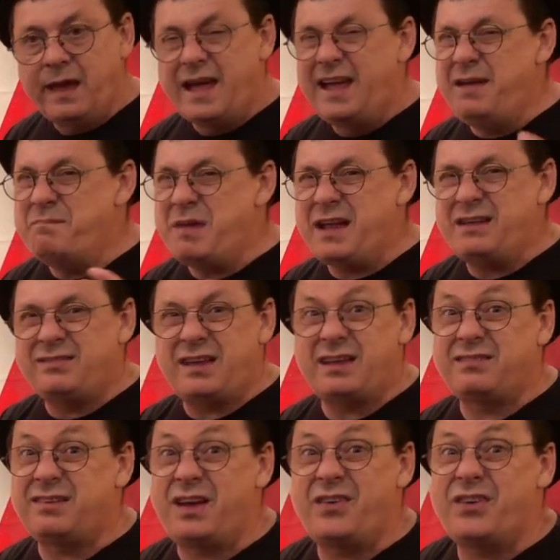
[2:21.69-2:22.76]
He makes that
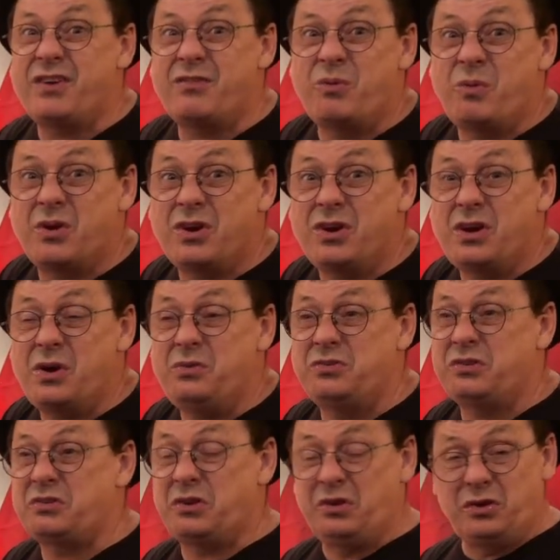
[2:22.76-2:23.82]
sound everywhere he goes.
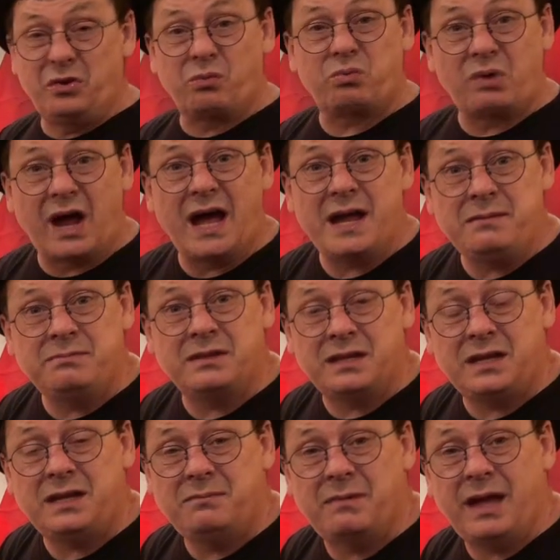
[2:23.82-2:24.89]
It's a little rhyme that
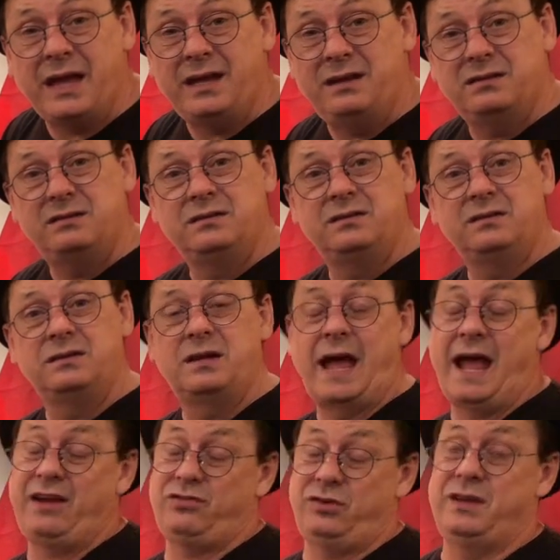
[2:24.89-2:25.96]
he made.
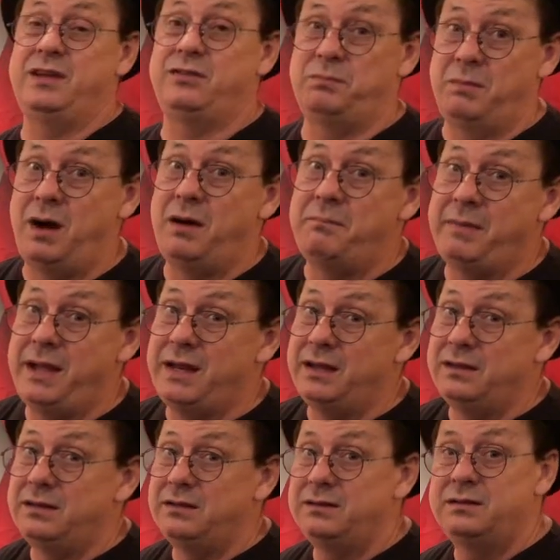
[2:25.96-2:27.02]
Actually, his mom made
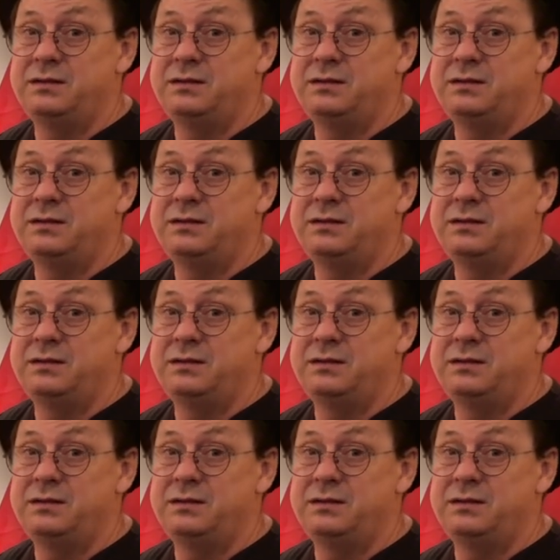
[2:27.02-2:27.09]
it.